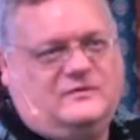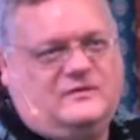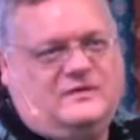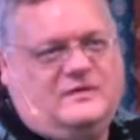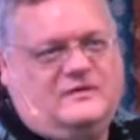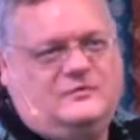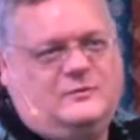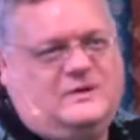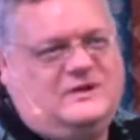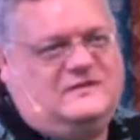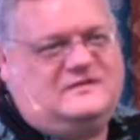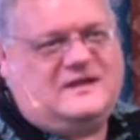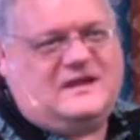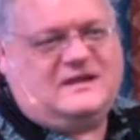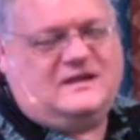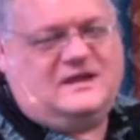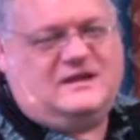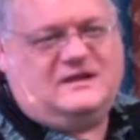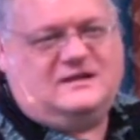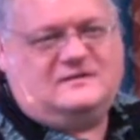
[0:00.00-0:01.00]
Because what does that
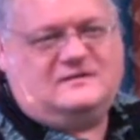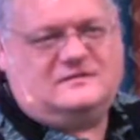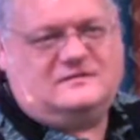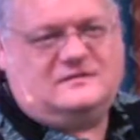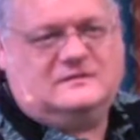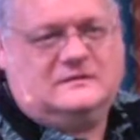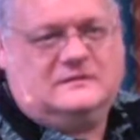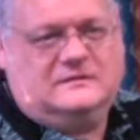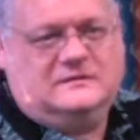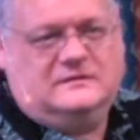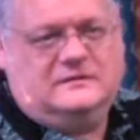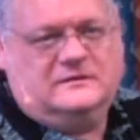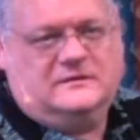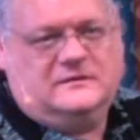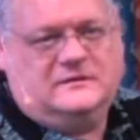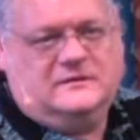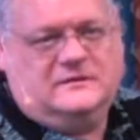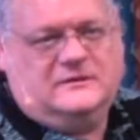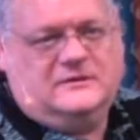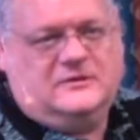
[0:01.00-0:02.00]
get us?
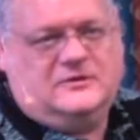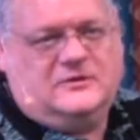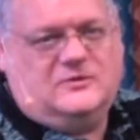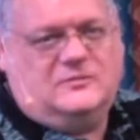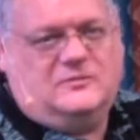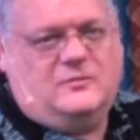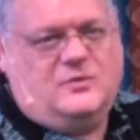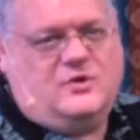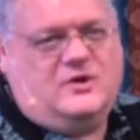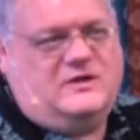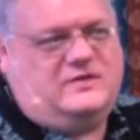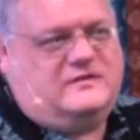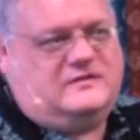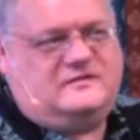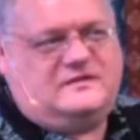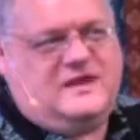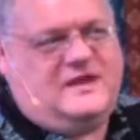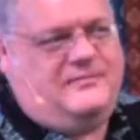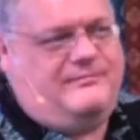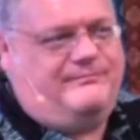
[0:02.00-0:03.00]
More of the
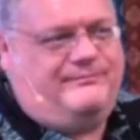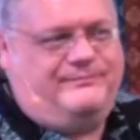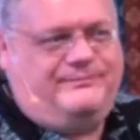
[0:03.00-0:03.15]
same,